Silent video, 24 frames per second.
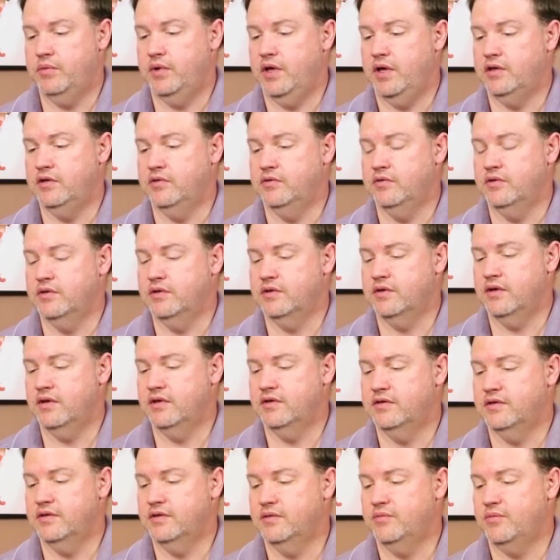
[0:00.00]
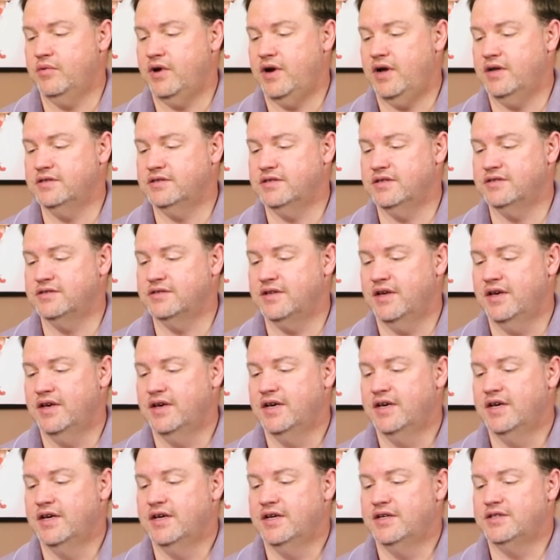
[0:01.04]
menu in, in the process.
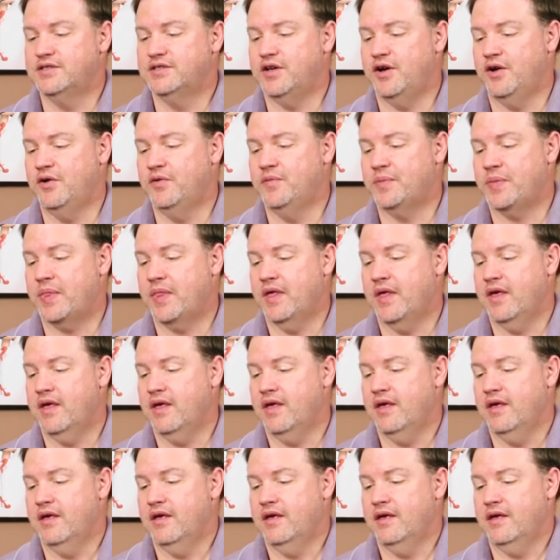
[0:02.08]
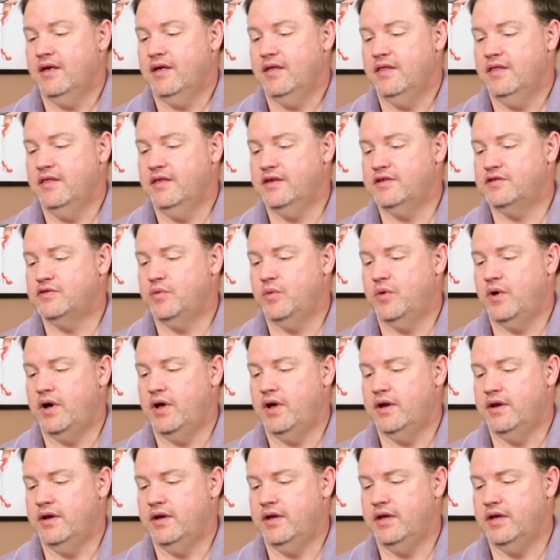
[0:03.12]
So this
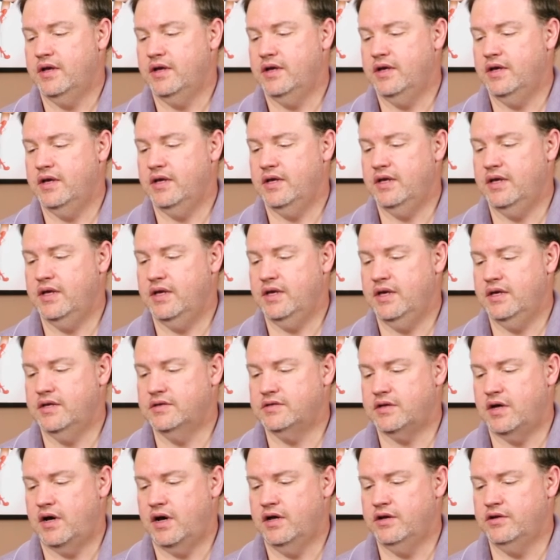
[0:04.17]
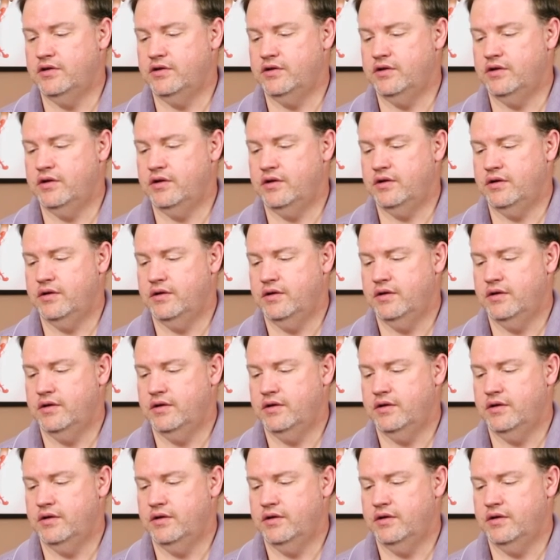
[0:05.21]
one is under